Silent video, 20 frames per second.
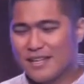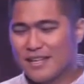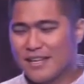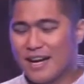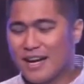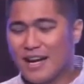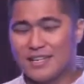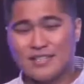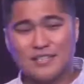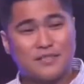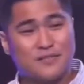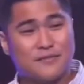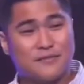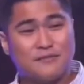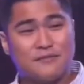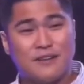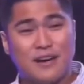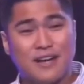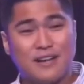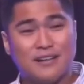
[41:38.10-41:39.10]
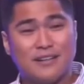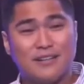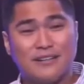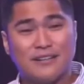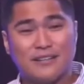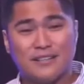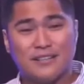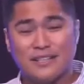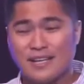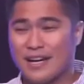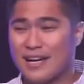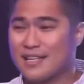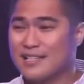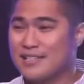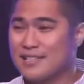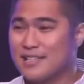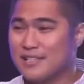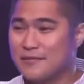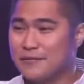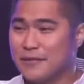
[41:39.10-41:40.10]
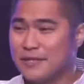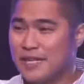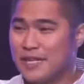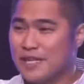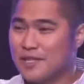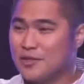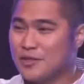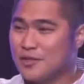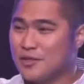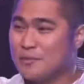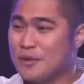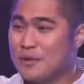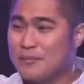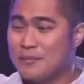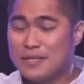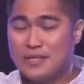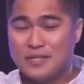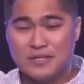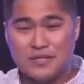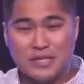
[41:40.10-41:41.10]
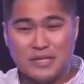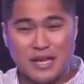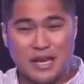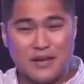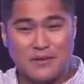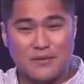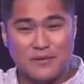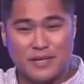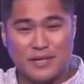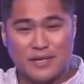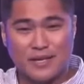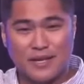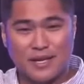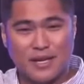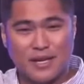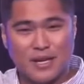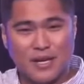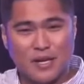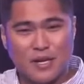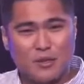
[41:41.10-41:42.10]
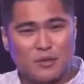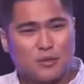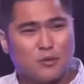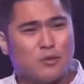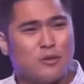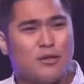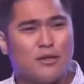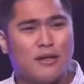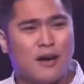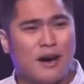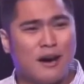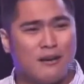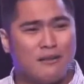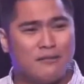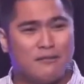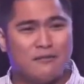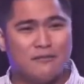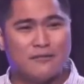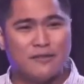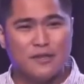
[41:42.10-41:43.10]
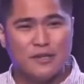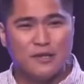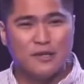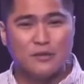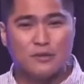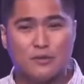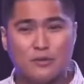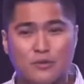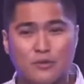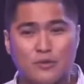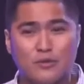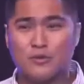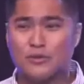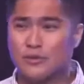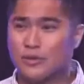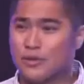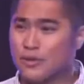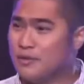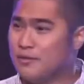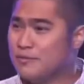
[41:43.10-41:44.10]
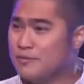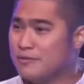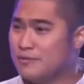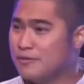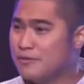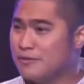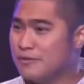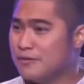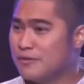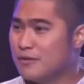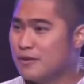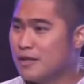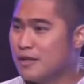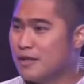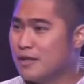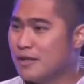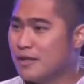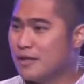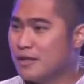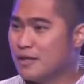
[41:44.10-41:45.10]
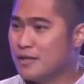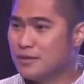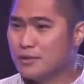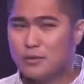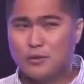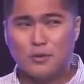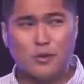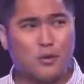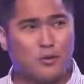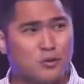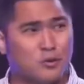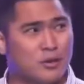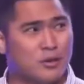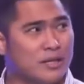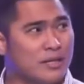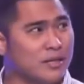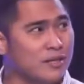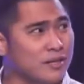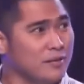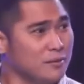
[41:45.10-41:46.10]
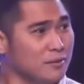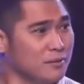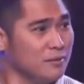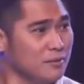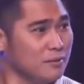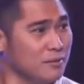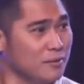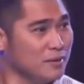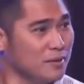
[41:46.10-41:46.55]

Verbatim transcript: God's fire, God's invitation may be scary to love, to serve, to go to a Leo,